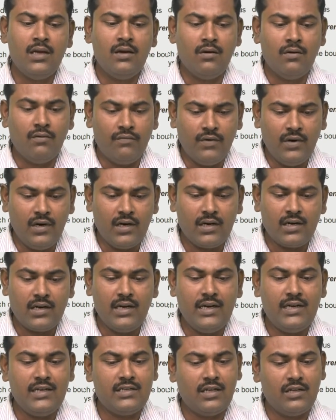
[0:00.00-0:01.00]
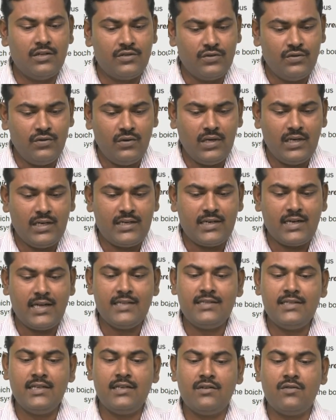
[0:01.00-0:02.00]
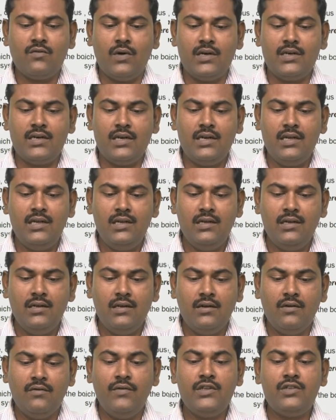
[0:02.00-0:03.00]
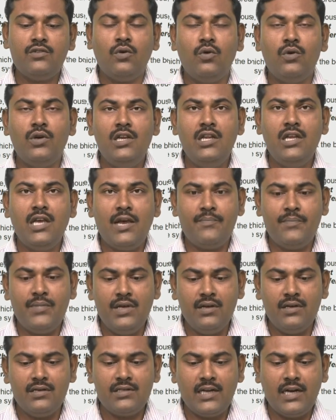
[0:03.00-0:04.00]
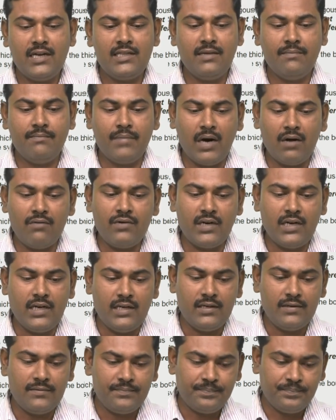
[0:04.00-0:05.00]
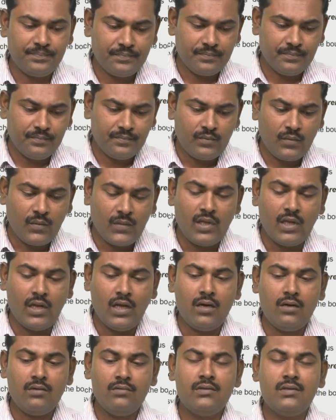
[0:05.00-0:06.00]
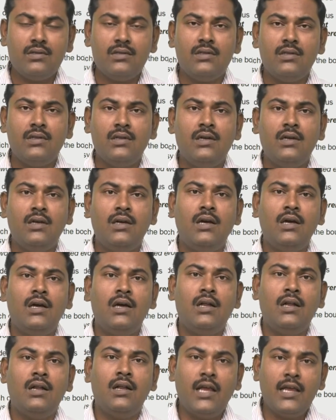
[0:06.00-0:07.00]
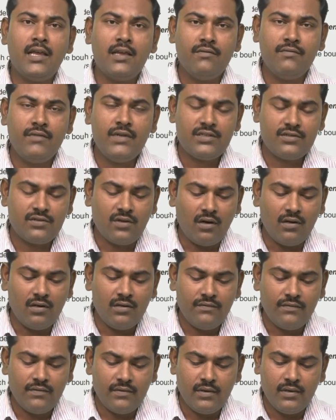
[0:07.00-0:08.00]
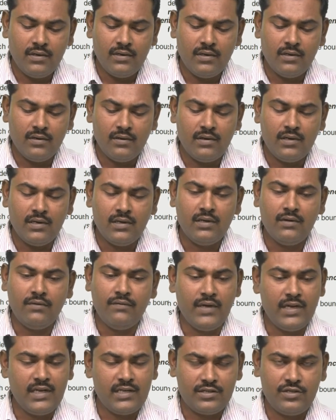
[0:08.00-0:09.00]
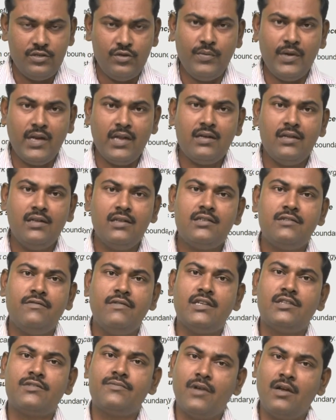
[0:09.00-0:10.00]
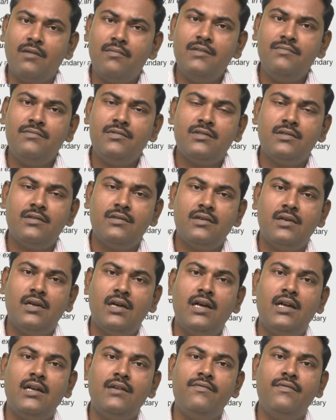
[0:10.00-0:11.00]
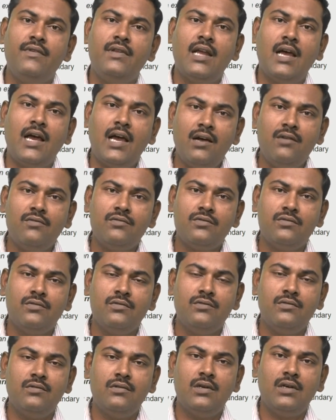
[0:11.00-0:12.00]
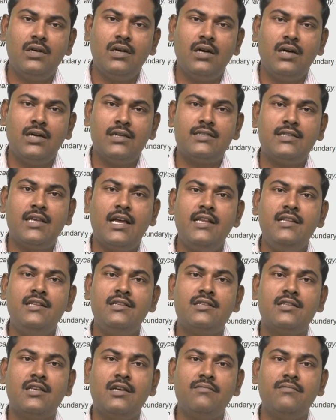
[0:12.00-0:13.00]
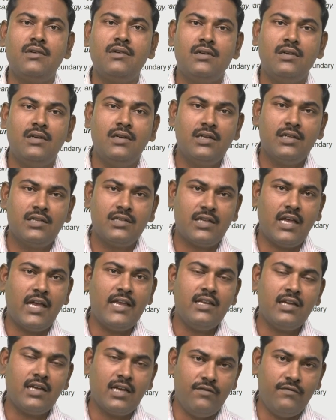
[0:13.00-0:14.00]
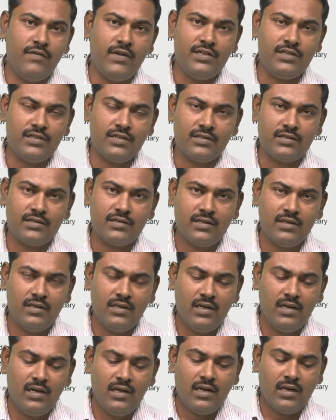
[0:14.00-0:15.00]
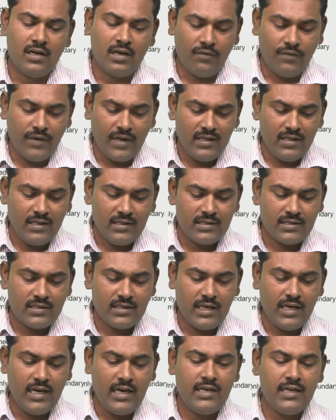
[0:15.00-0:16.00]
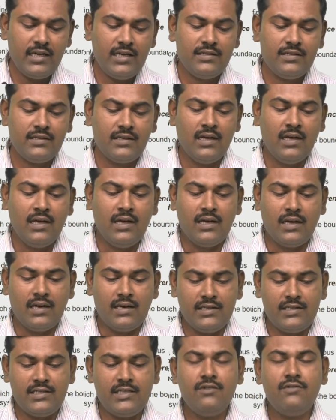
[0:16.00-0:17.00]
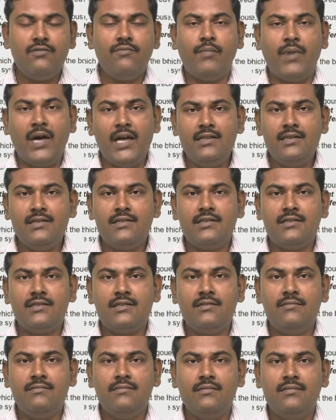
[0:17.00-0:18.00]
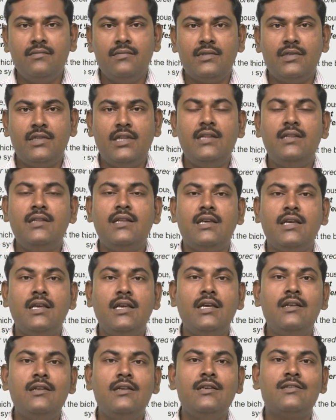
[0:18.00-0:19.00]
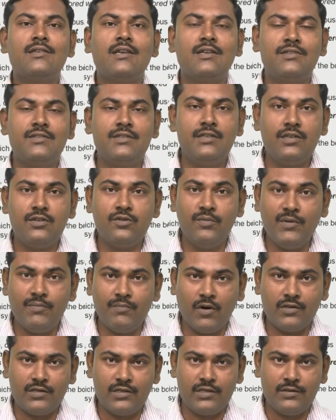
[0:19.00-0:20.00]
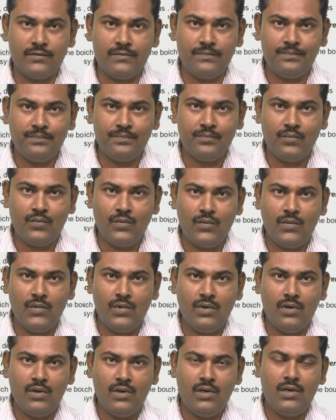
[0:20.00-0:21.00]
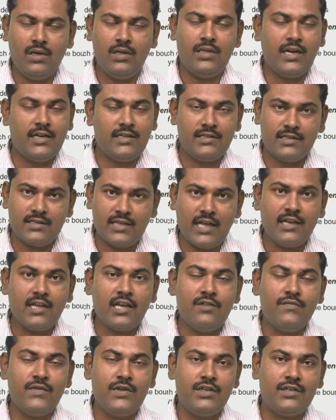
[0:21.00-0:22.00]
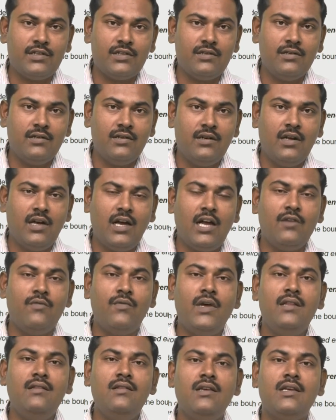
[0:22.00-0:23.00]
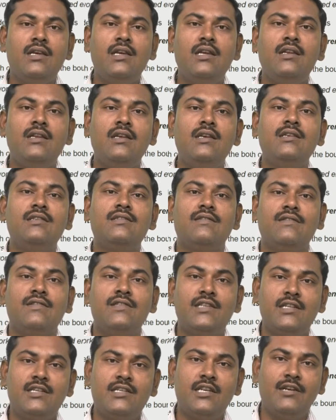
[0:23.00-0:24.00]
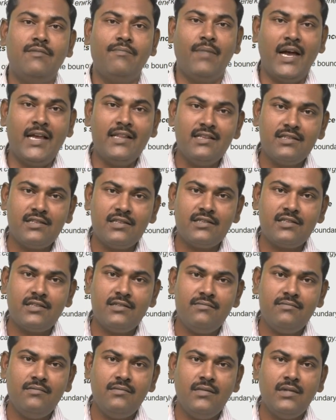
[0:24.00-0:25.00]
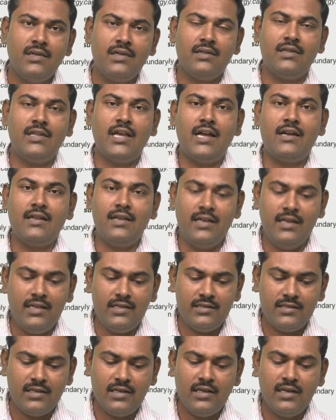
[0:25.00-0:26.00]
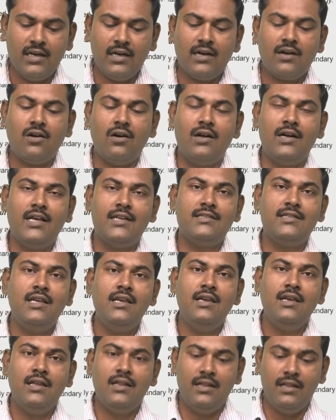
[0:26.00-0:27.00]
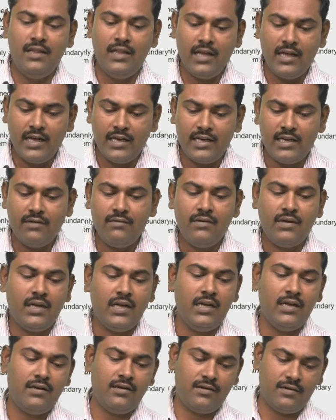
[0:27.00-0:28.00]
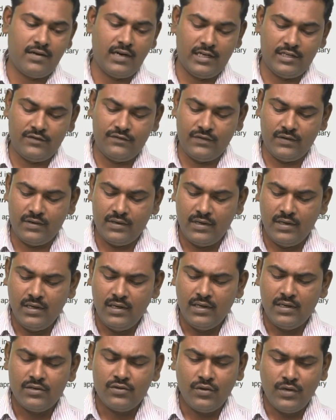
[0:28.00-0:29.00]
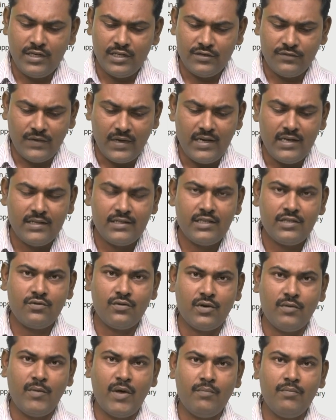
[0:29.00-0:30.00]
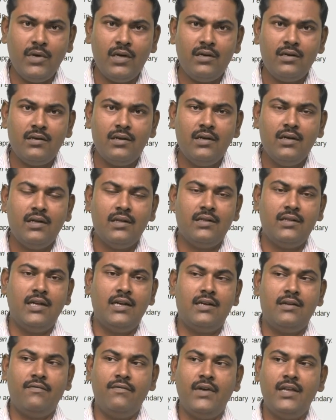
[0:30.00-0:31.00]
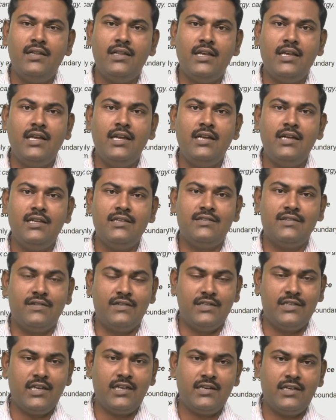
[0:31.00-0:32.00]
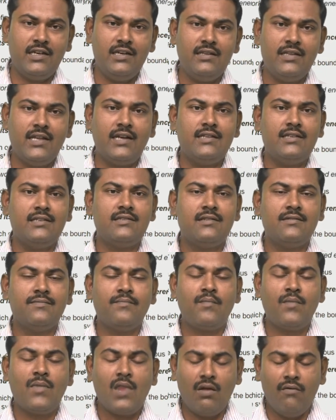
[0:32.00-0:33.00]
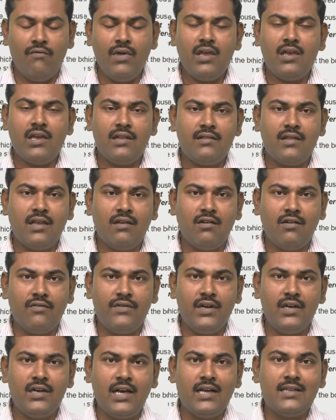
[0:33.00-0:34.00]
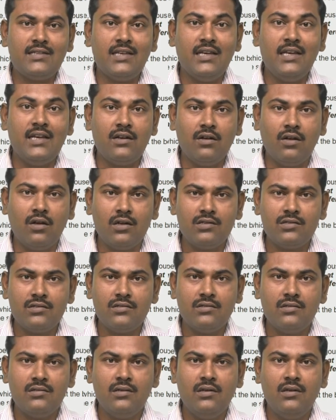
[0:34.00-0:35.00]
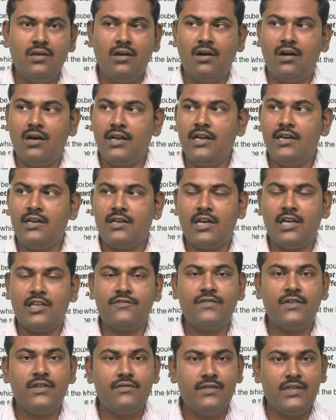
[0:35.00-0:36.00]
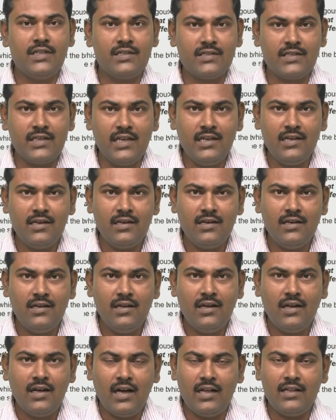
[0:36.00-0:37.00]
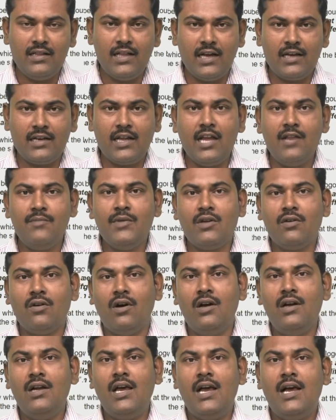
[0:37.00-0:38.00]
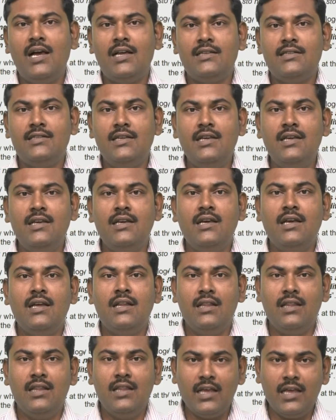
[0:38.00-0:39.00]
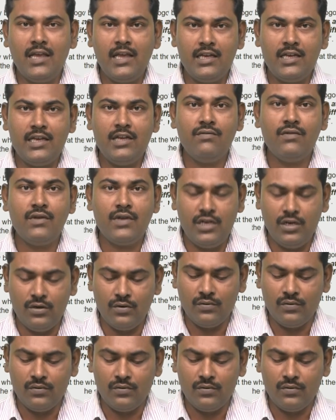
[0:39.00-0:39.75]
work, it is also a transient quantity which only appears at the boundary. Now like we solve various numericals, various problems, and we'll have to assign some sign conventions. Now when this heat is received by the system, then the heat is considered to be positive. That is the sign convention. And when the heat is rejected by the system, that is called as the negative heat transfer. So it is very easy to remember that when the heat is rejected, that is, we can think of it as a heat loss or heat transfer to the sink, and that can be called as the negative Q.